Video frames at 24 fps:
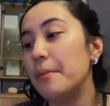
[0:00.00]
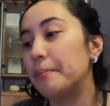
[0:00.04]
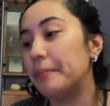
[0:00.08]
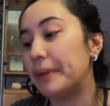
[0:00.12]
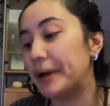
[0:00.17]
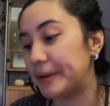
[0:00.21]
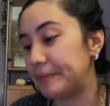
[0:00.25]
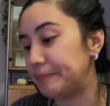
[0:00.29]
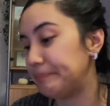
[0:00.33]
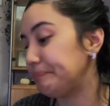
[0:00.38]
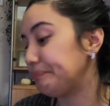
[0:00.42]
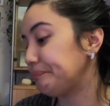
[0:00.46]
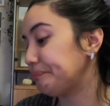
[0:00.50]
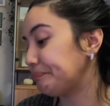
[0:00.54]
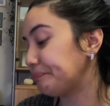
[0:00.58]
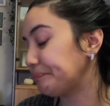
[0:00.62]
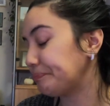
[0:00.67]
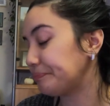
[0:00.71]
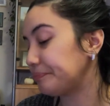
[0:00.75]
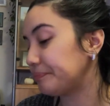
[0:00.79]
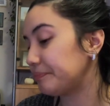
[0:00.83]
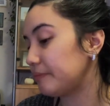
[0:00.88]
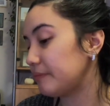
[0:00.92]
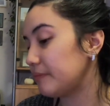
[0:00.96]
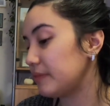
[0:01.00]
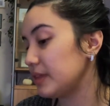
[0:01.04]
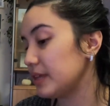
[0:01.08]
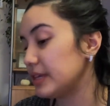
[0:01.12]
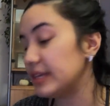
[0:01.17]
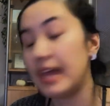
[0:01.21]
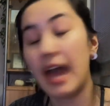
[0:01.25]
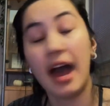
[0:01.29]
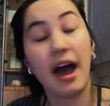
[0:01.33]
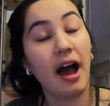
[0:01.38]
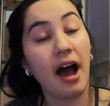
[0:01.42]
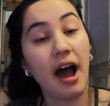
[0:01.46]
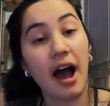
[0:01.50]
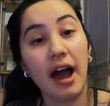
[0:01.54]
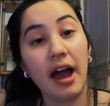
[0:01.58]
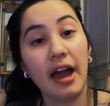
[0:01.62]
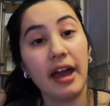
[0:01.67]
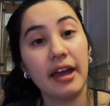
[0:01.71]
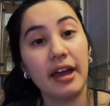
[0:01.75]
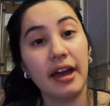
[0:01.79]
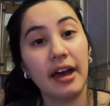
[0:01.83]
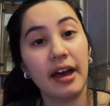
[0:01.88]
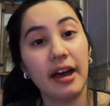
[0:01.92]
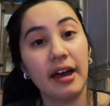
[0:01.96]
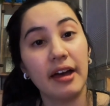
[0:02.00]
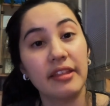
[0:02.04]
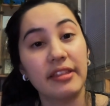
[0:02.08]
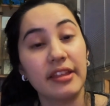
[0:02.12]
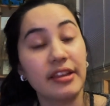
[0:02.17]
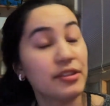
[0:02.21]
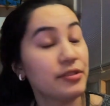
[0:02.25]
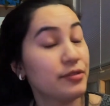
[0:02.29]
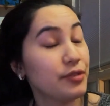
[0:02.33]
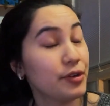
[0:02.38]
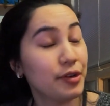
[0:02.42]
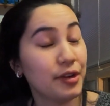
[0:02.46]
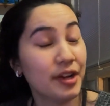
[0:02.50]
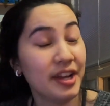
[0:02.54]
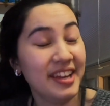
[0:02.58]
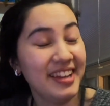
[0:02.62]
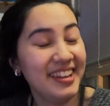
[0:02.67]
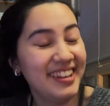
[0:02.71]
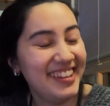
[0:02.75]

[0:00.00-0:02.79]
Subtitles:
But yeah, thanks for